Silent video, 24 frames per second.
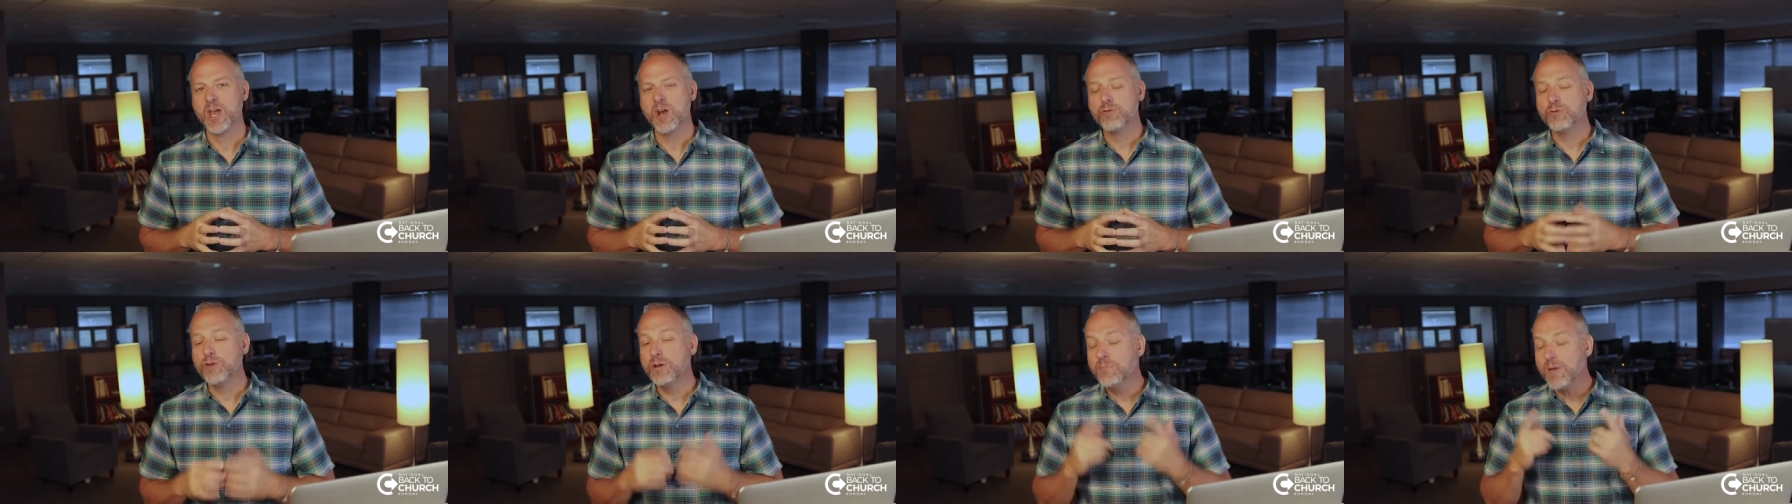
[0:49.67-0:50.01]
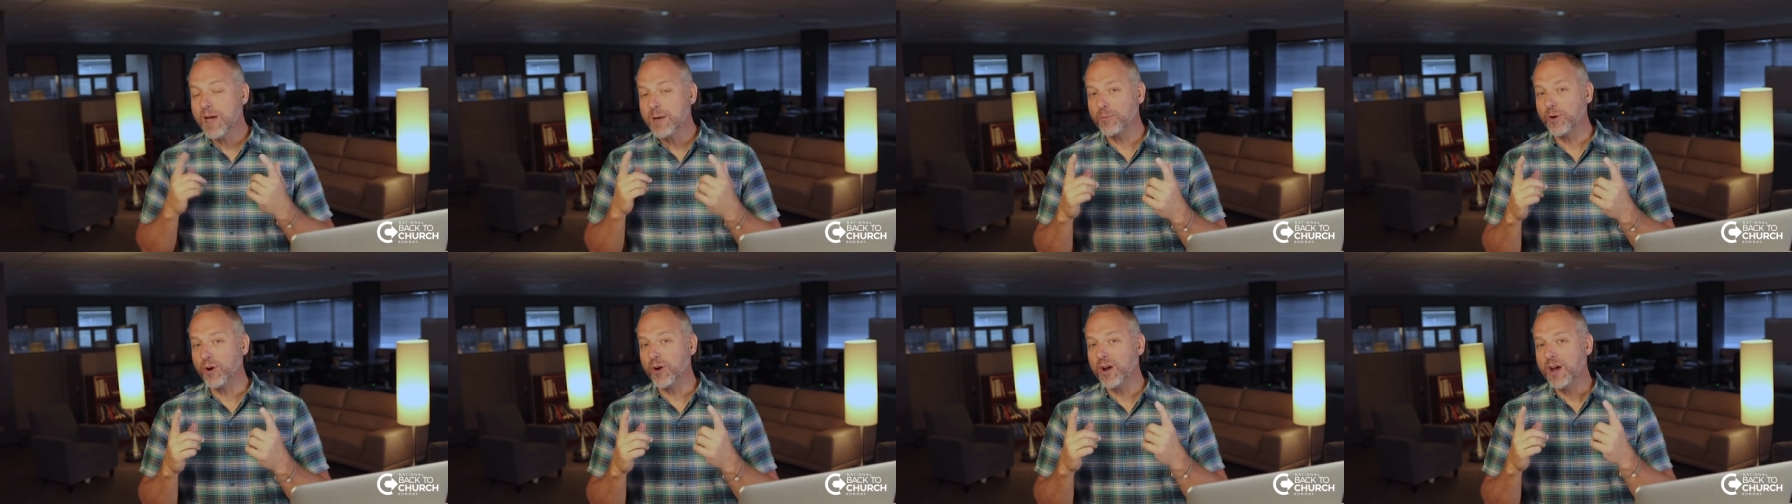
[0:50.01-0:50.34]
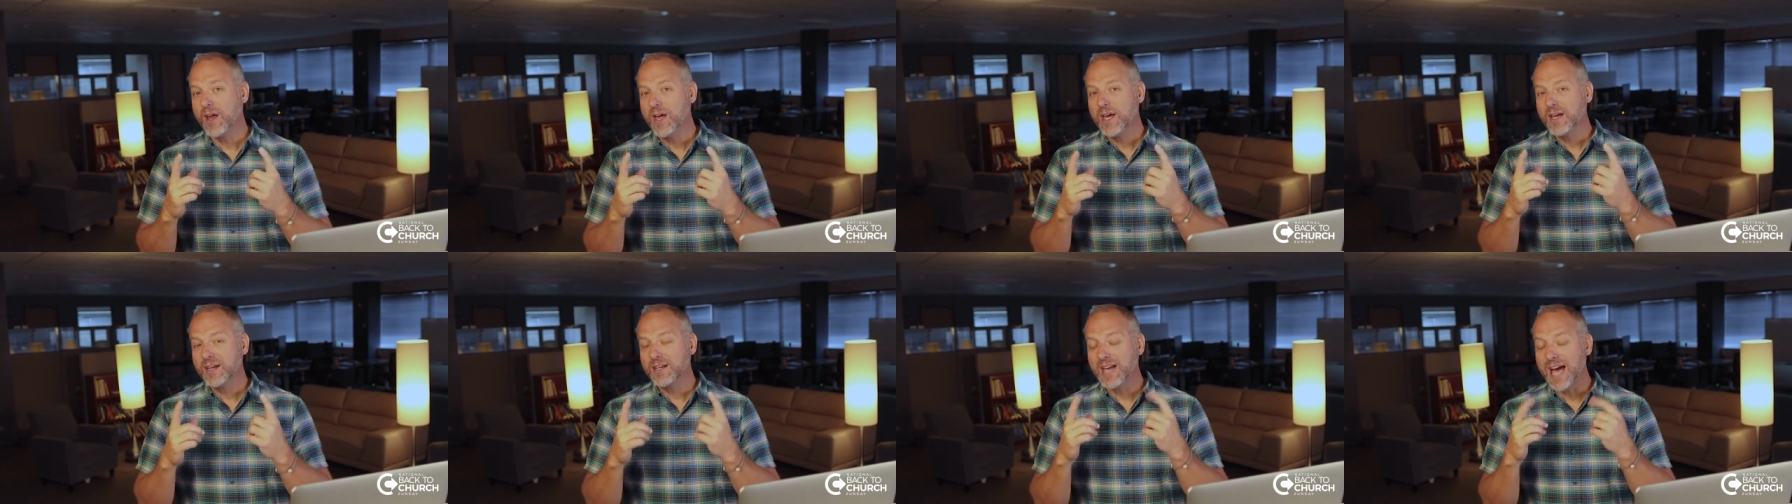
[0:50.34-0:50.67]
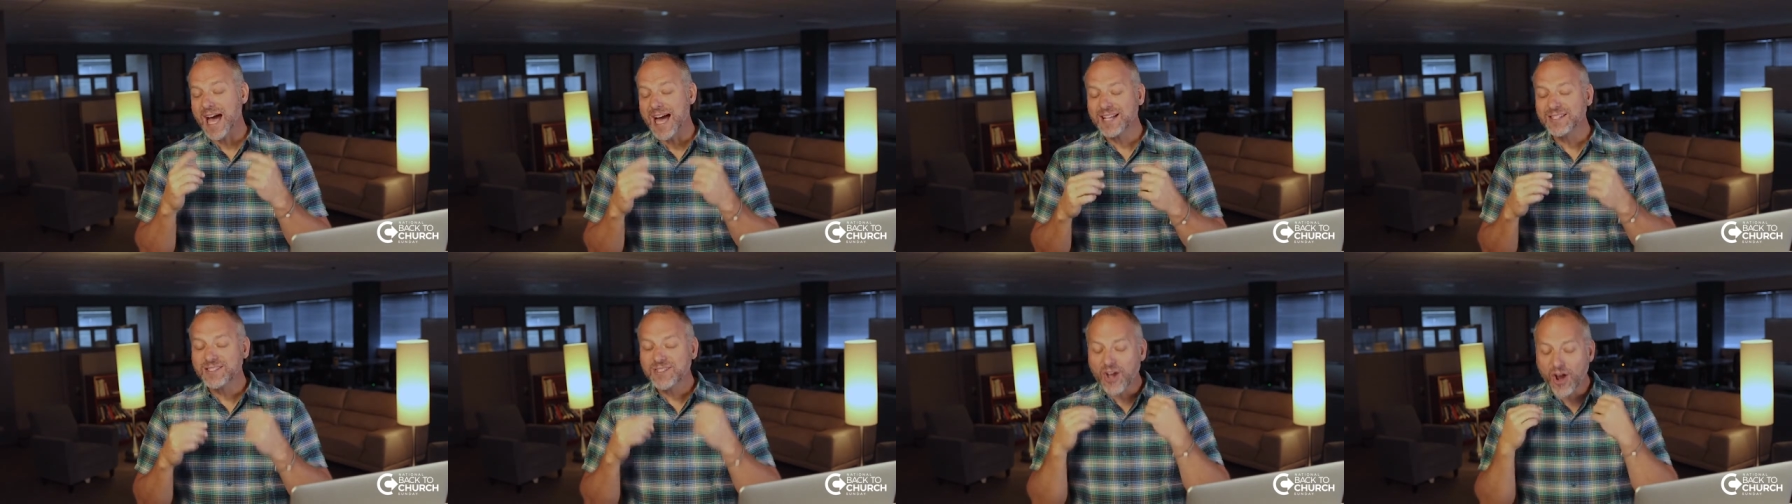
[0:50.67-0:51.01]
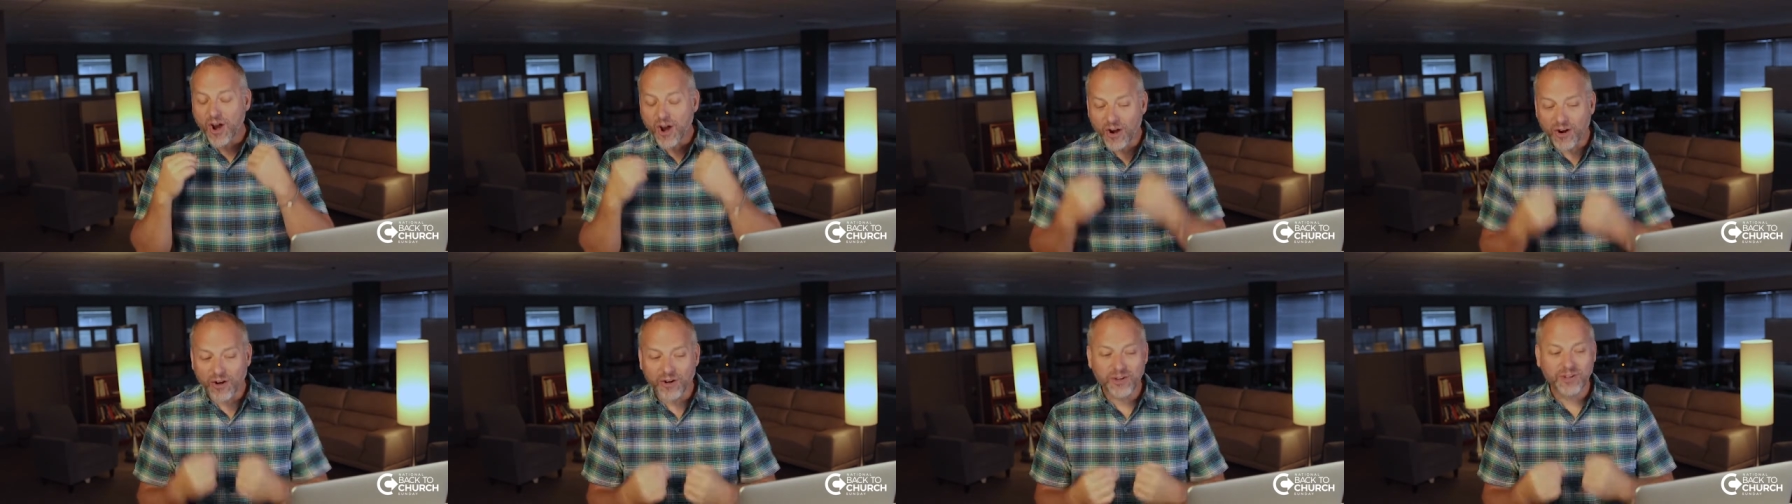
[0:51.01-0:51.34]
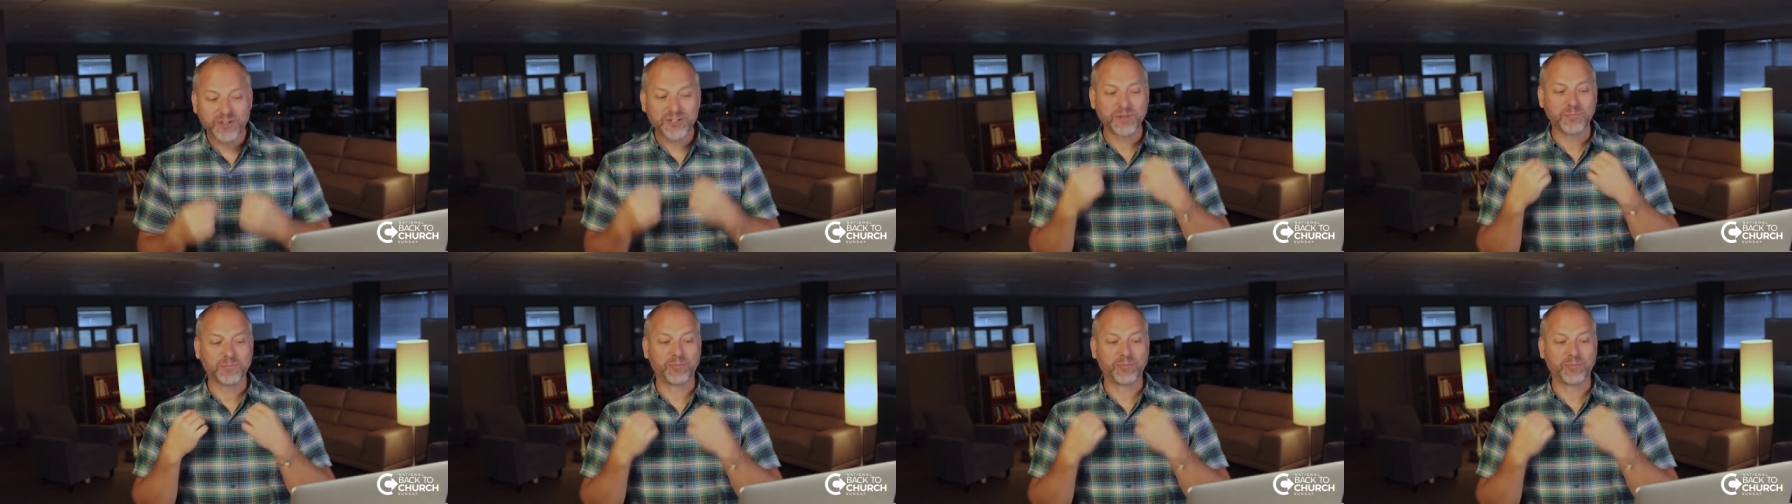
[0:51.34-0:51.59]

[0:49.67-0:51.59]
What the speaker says: Remember, God's heart